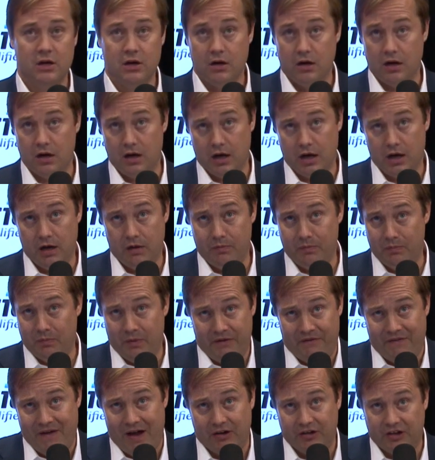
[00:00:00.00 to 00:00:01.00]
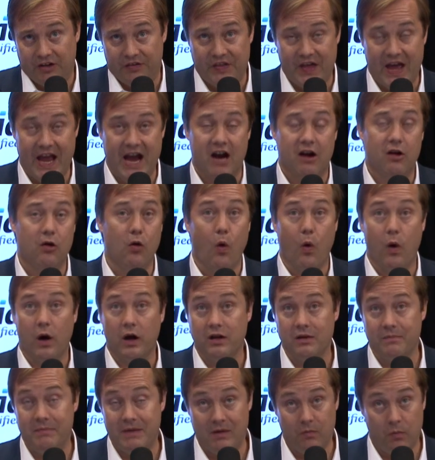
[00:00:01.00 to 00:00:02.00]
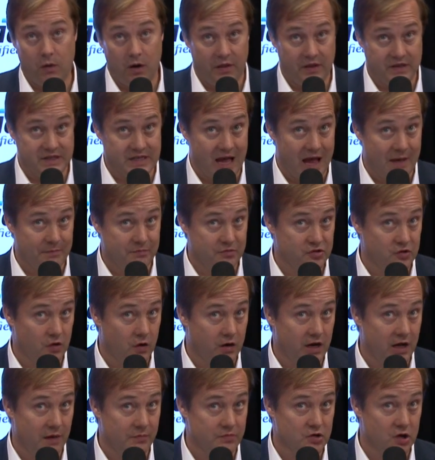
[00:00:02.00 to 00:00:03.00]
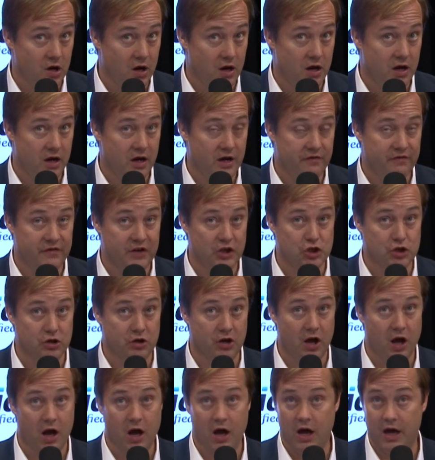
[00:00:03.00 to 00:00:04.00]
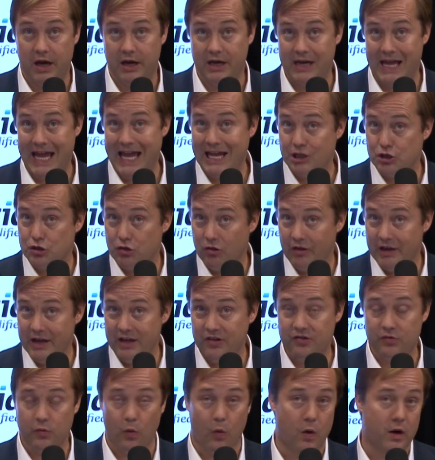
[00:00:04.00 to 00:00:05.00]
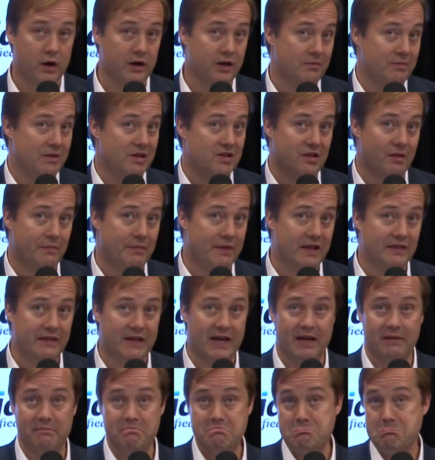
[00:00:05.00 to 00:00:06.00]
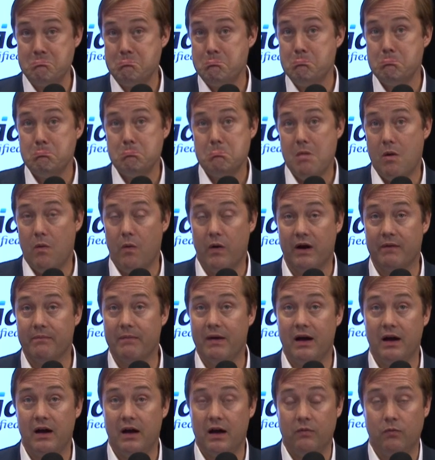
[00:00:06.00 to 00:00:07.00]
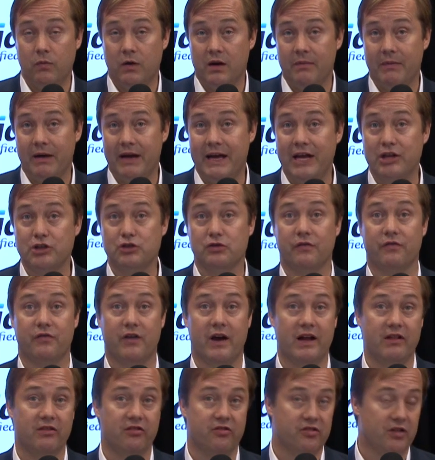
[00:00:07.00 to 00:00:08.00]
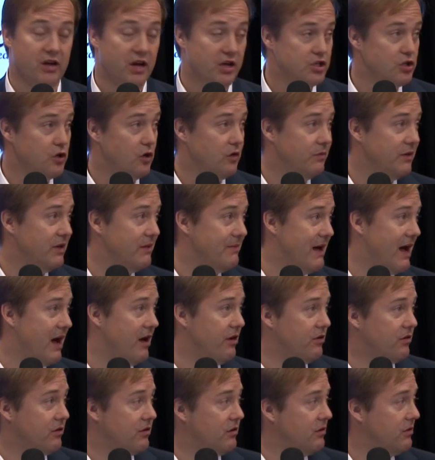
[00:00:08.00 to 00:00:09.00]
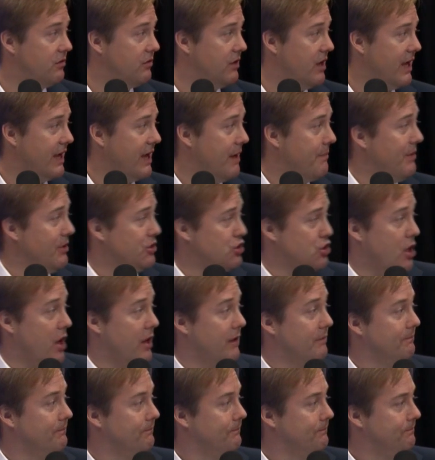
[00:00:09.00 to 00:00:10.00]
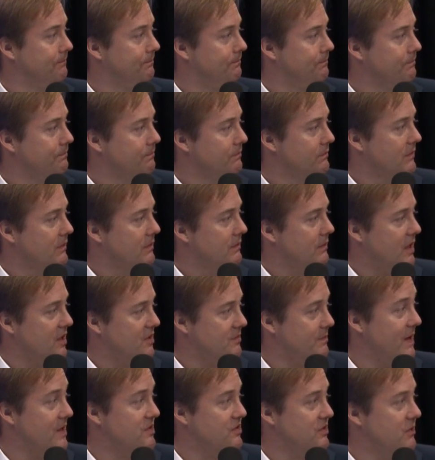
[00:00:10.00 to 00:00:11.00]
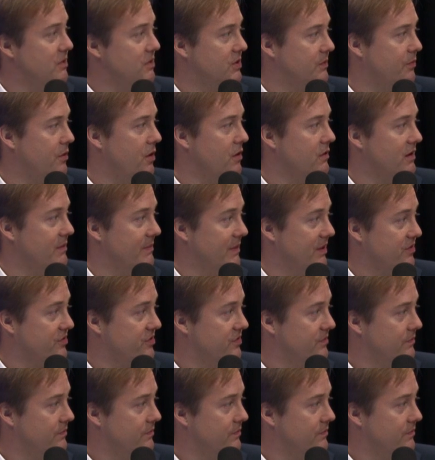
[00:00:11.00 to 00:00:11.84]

Um, we found it there, or it could be one of the top startups uh, featured on Angel List, or it could be something that one of my uh, one of my angel friends uh, told me about, or I got pitched on. That's basically what the program is.